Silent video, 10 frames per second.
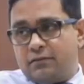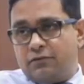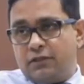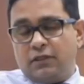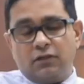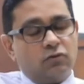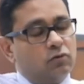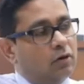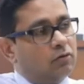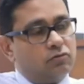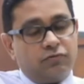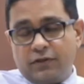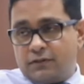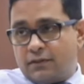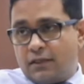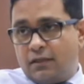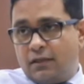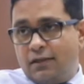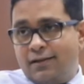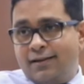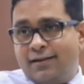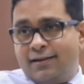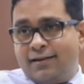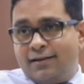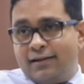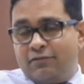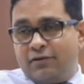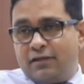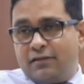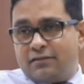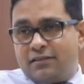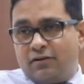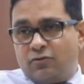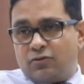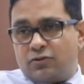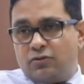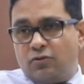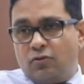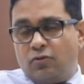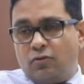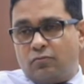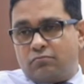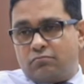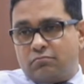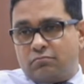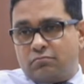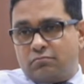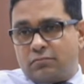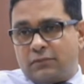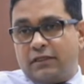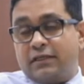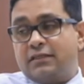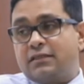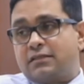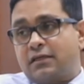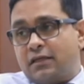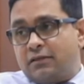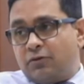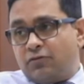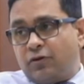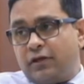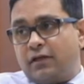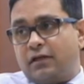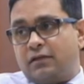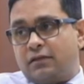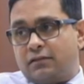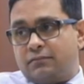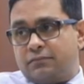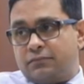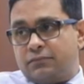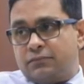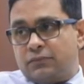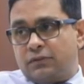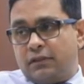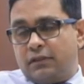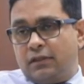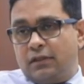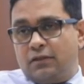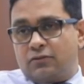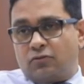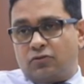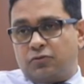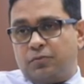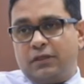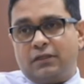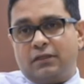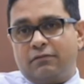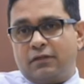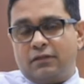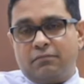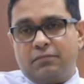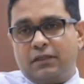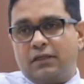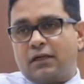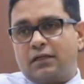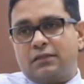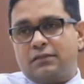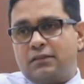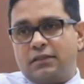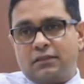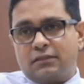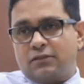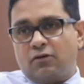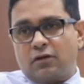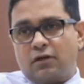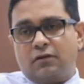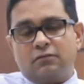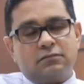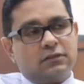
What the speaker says: We didn't know how to face that. Even there was no contingency arrangement for any country, right? So to speak, even the bigger countries, they just locked down.